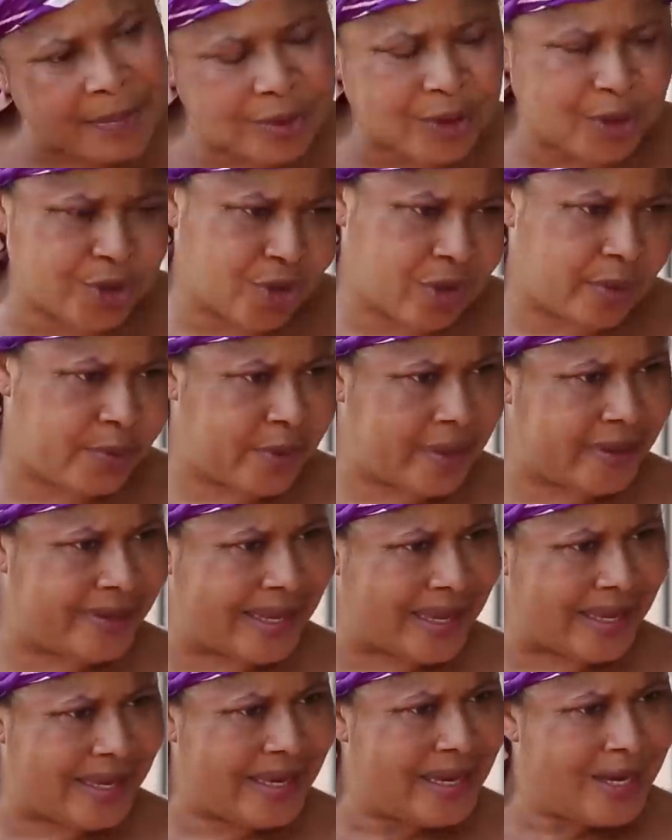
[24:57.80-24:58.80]
happened to your
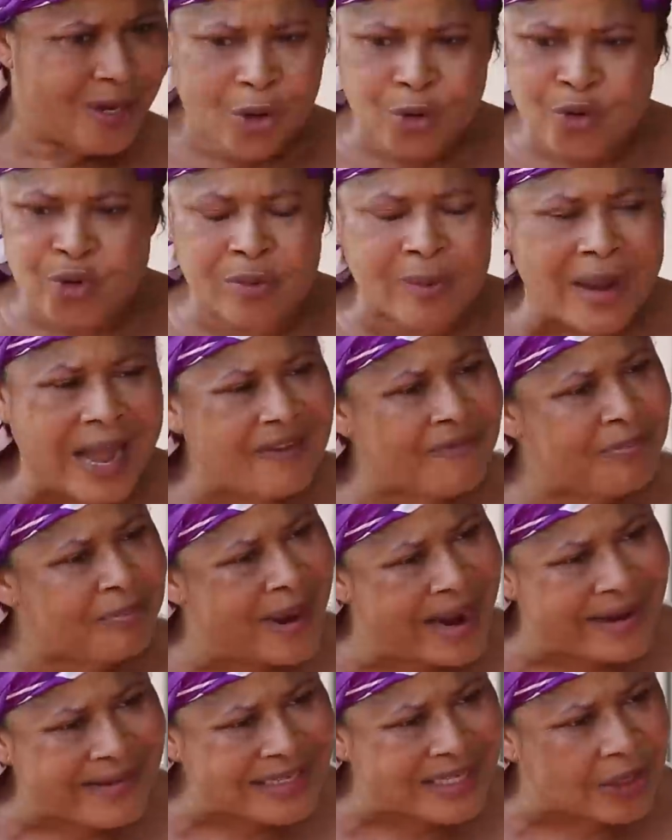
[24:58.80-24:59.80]
brother. Not to have
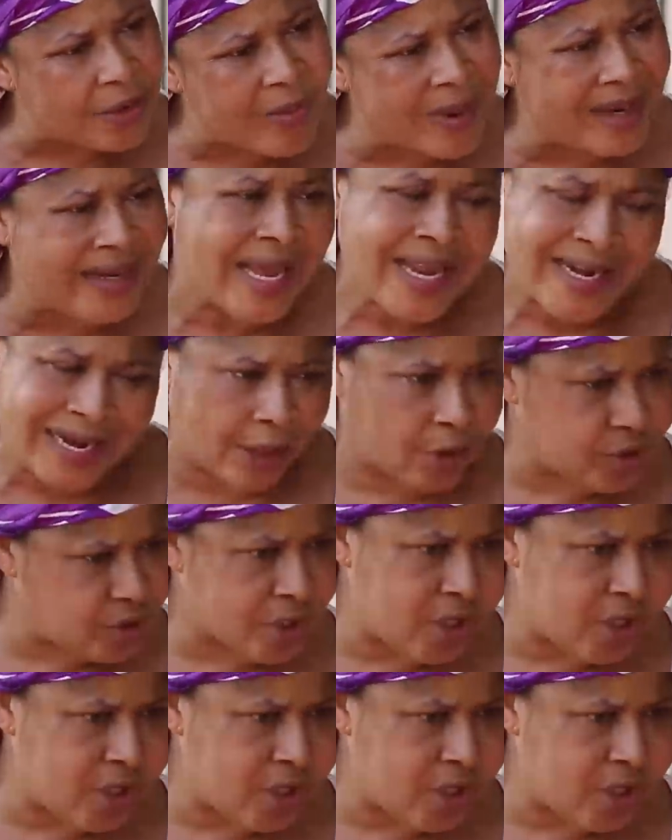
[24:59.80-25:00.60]
married a woman that